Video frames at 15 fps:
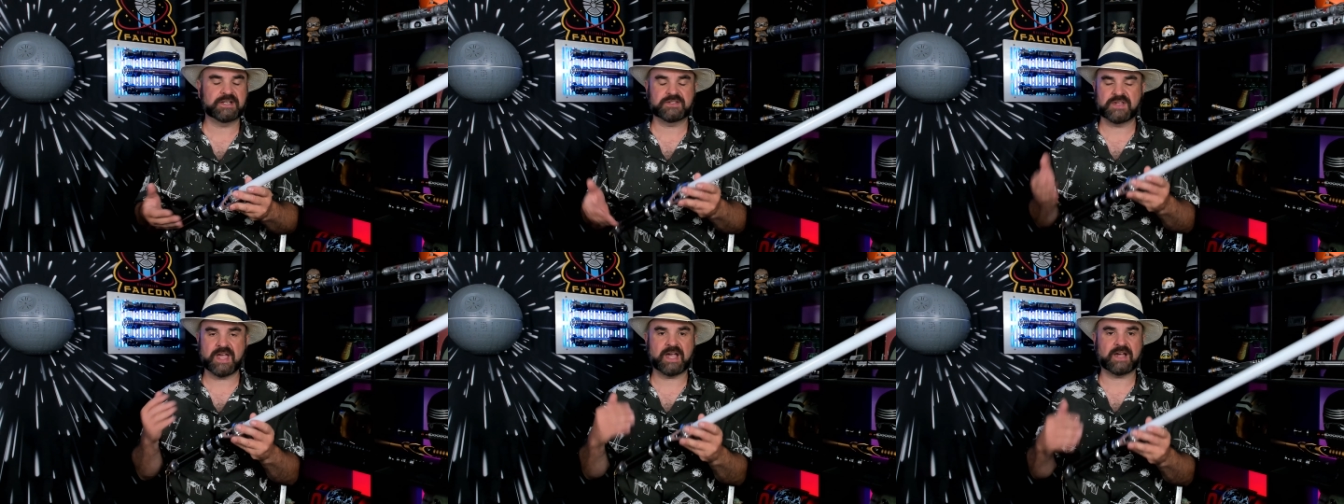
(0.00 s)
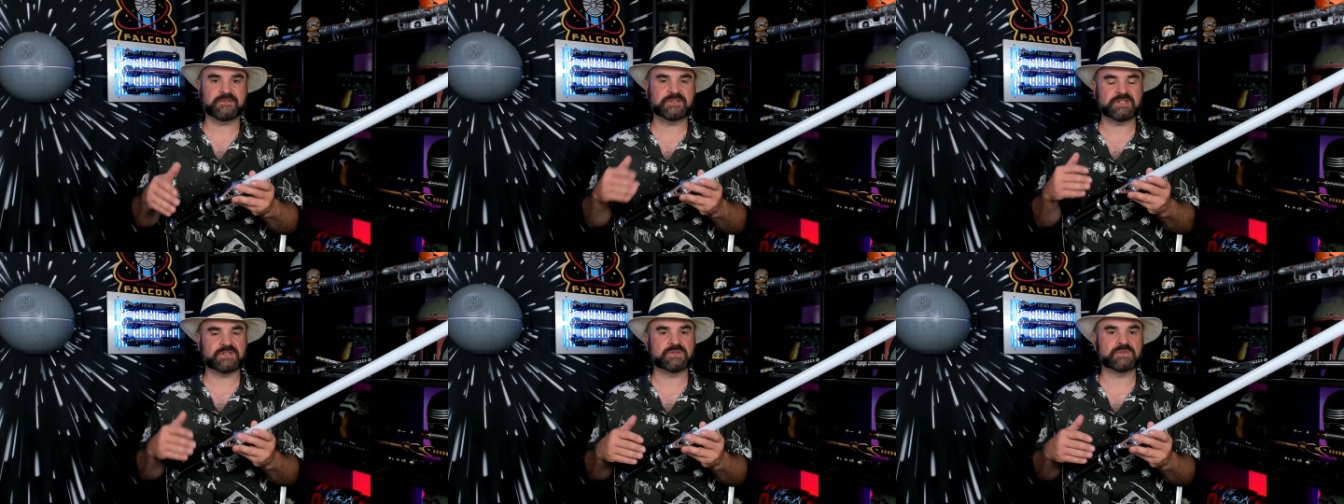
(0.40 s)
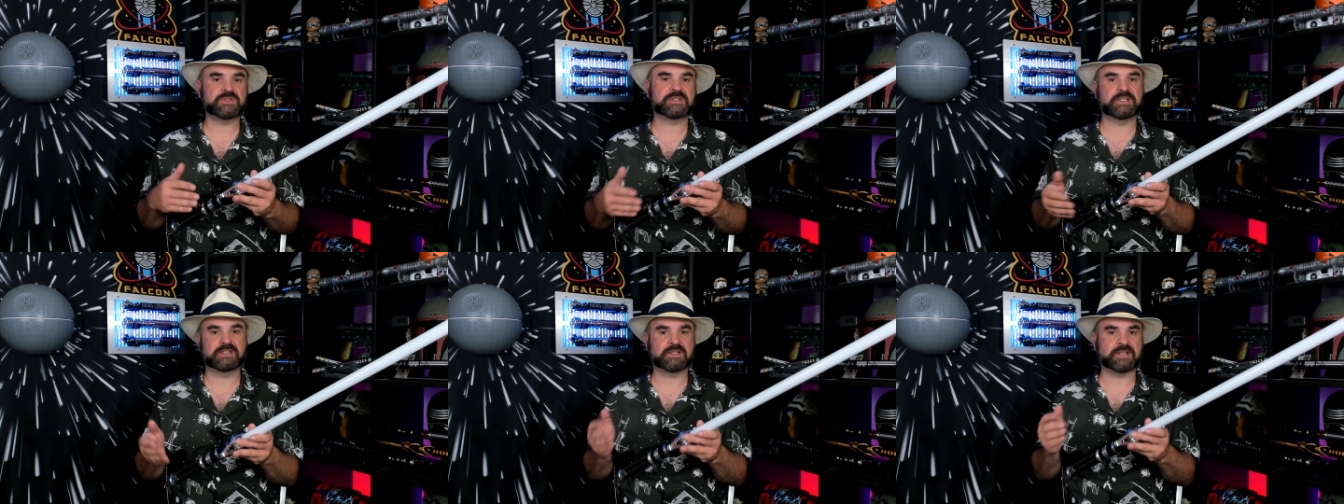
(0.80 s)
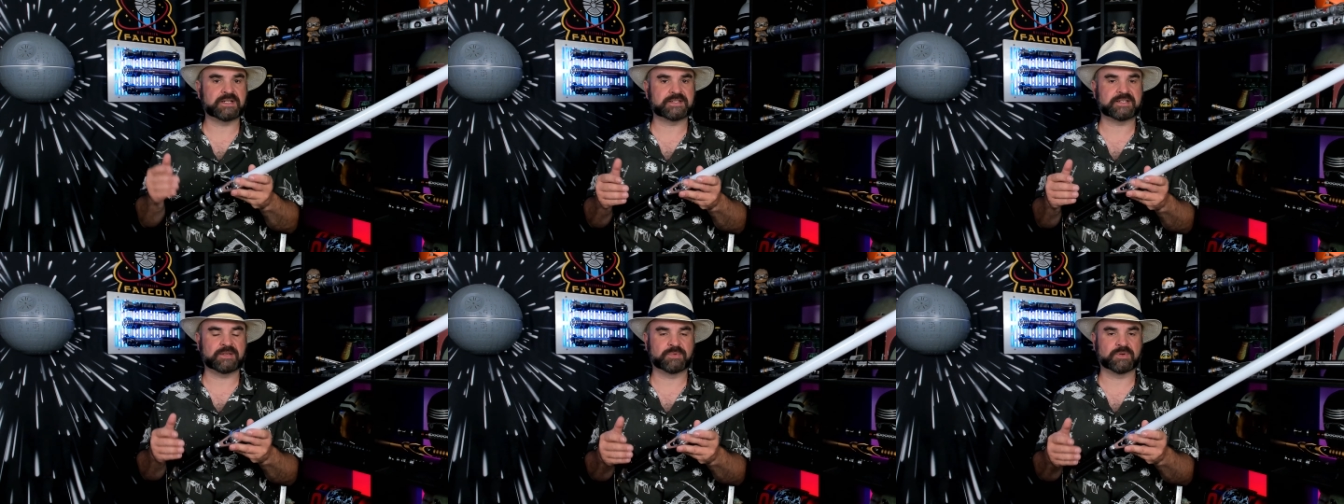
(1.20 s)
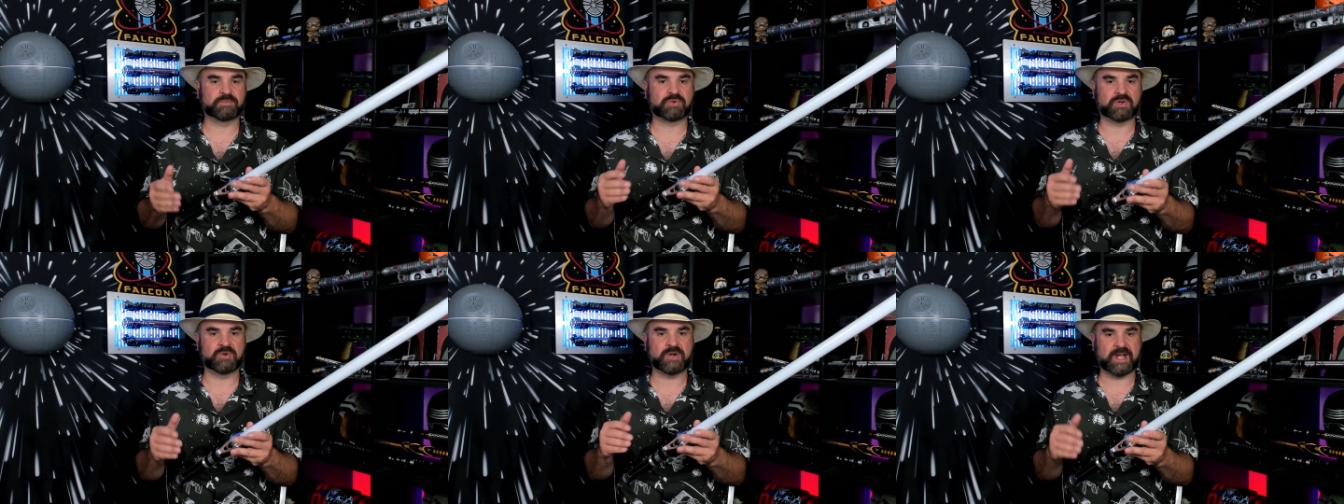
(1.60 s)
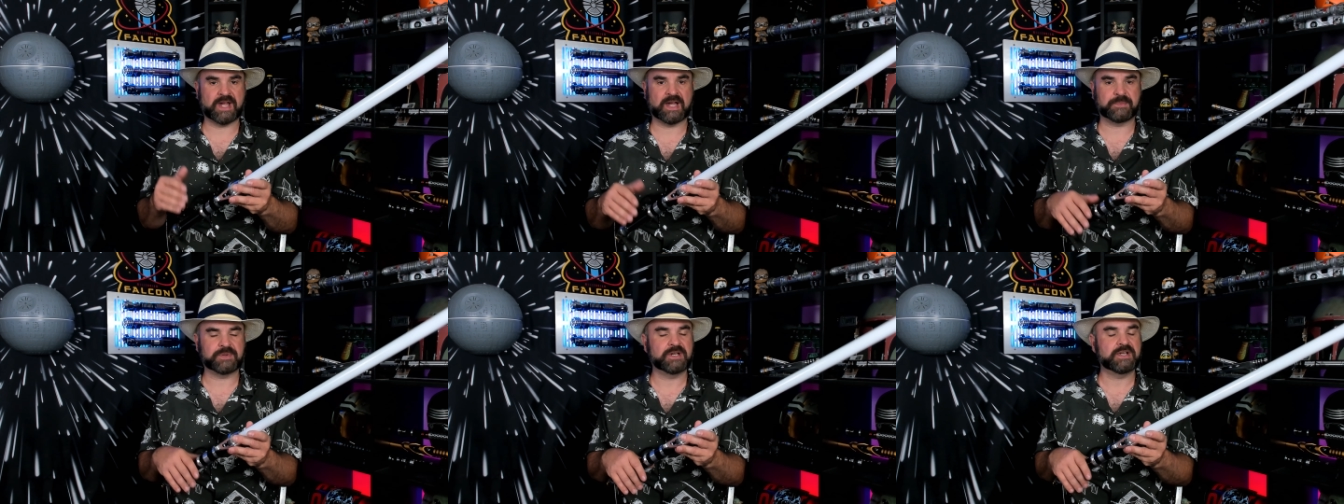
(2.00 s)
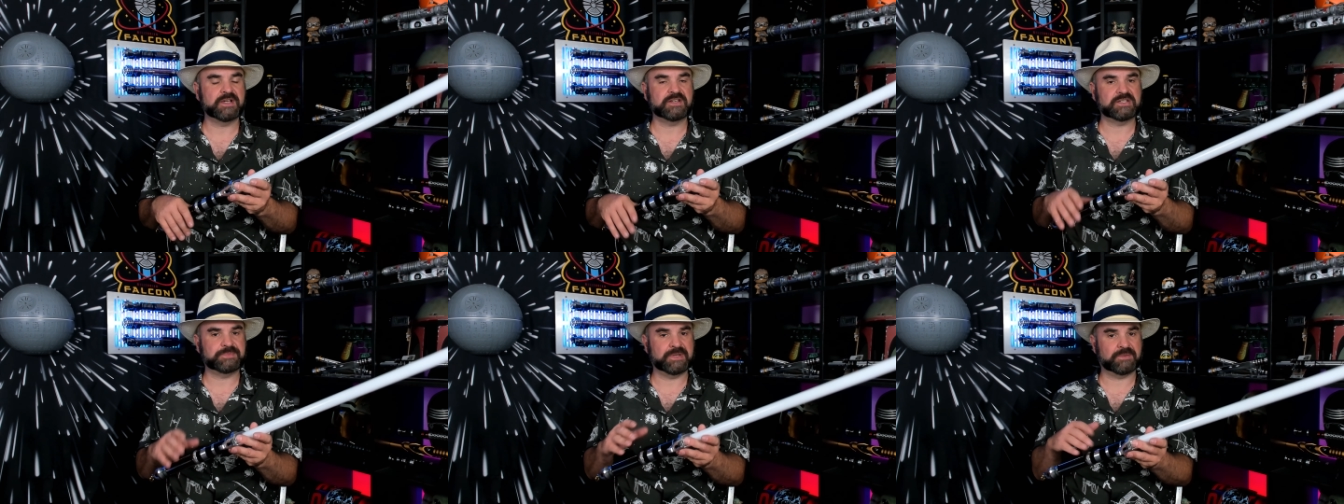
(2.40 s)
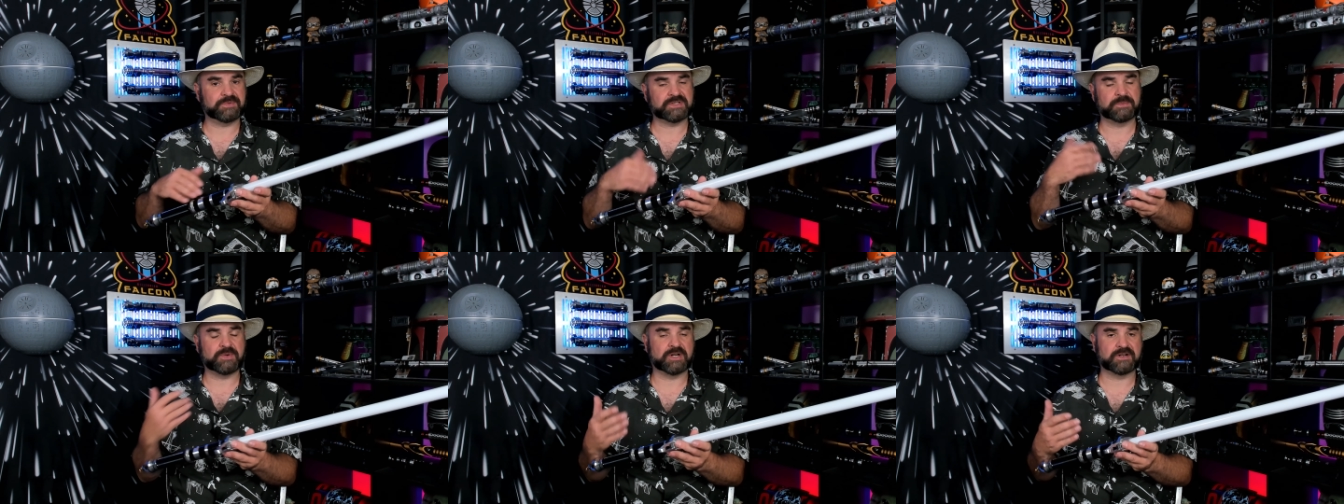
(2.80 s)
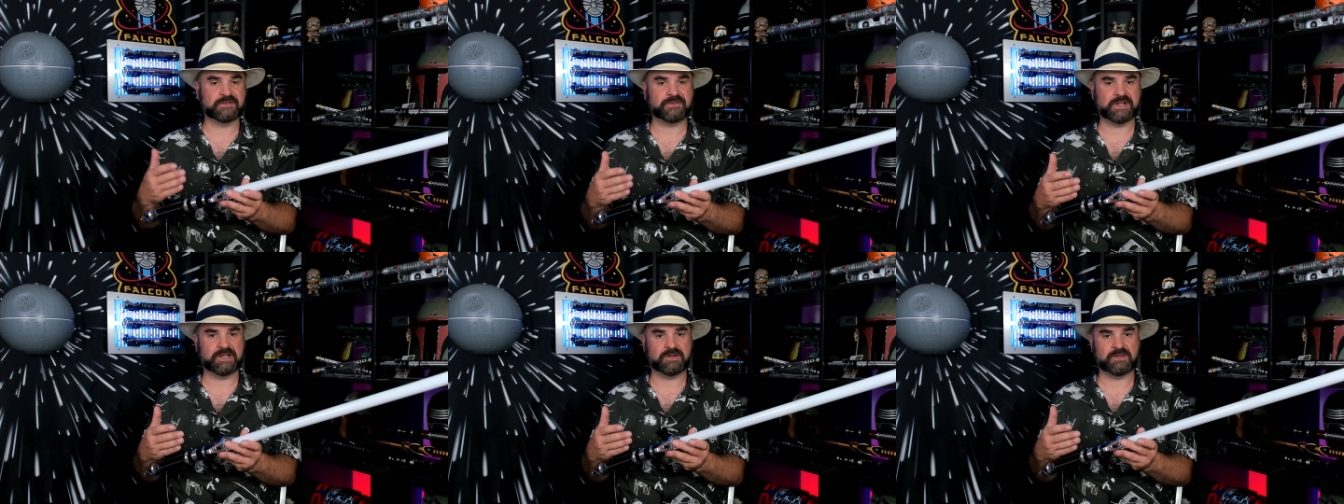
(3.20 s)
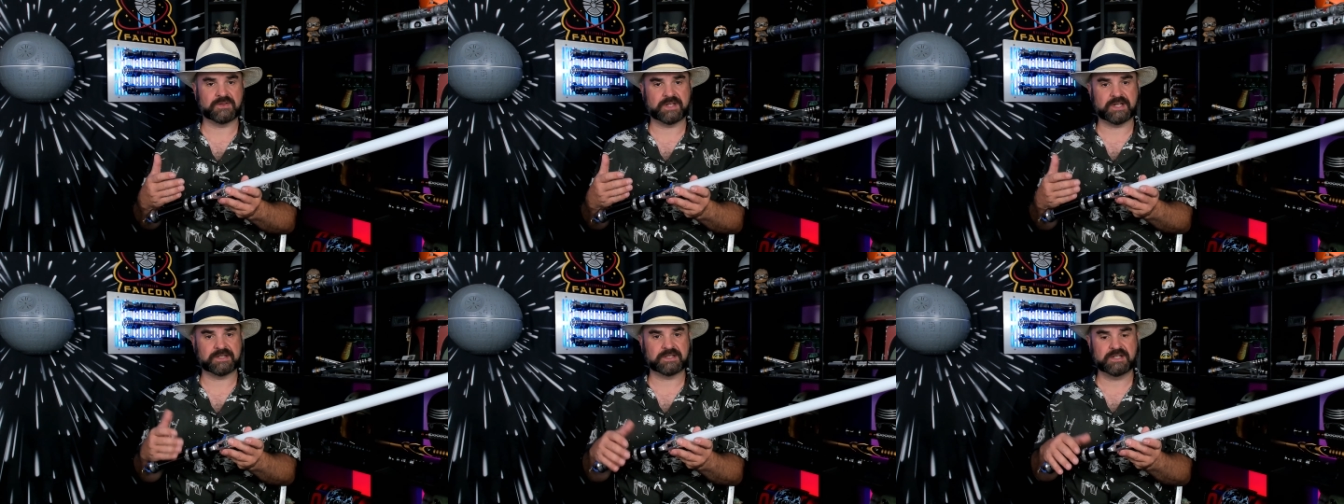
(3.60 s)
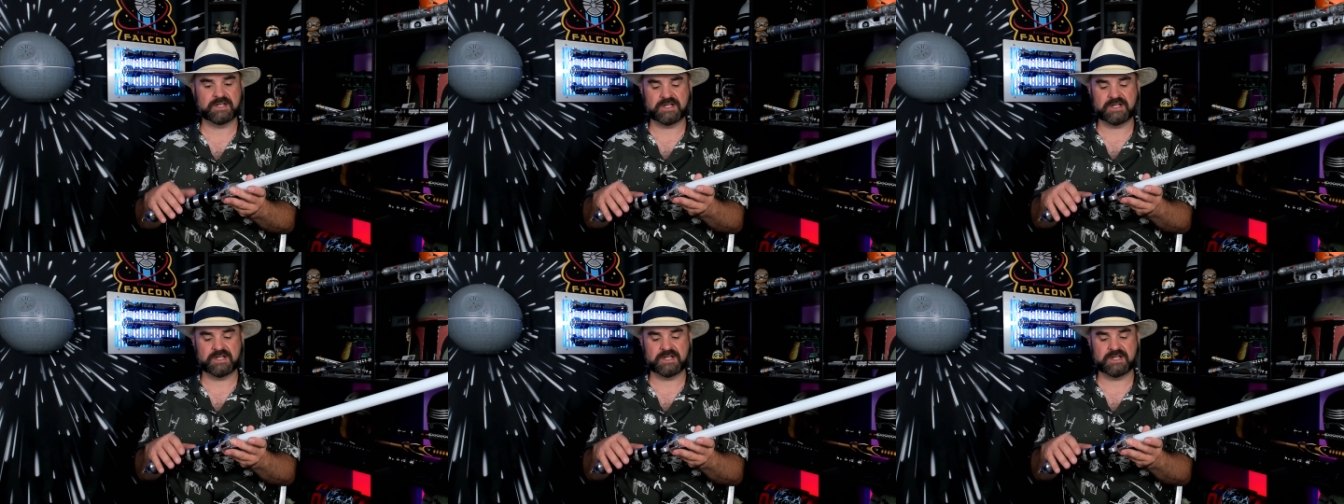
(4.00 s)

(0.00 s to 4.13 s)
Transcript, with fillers: You have to use the Lightsaber Pro app to be able to modify all that.